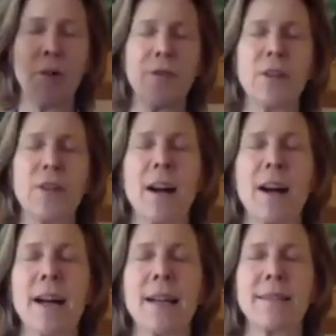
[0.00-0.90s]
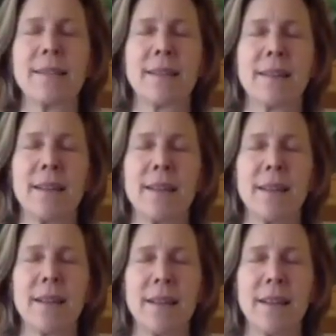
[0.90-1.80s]
your eyes.
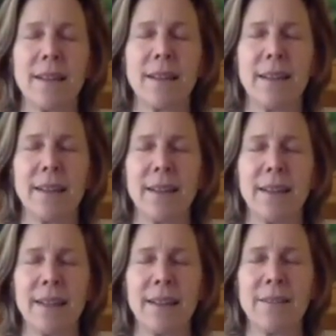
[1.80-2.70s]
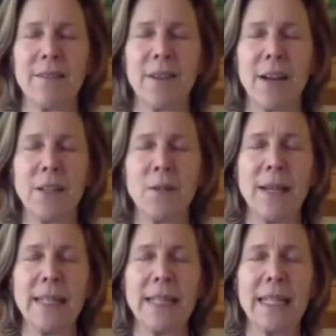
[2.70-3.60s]
And find a
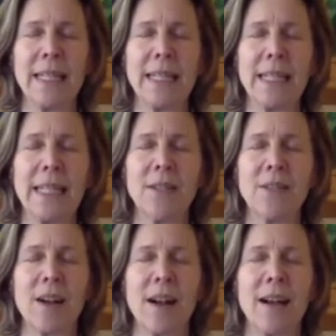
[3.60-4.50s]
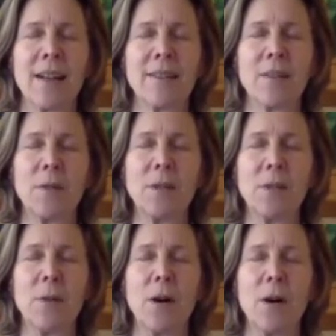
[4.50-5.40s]
way to seal your eyes so when
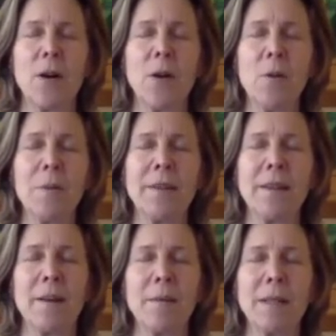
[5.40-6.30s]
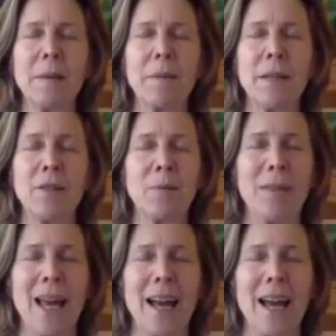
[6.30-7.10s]
you open them, it's pitch black.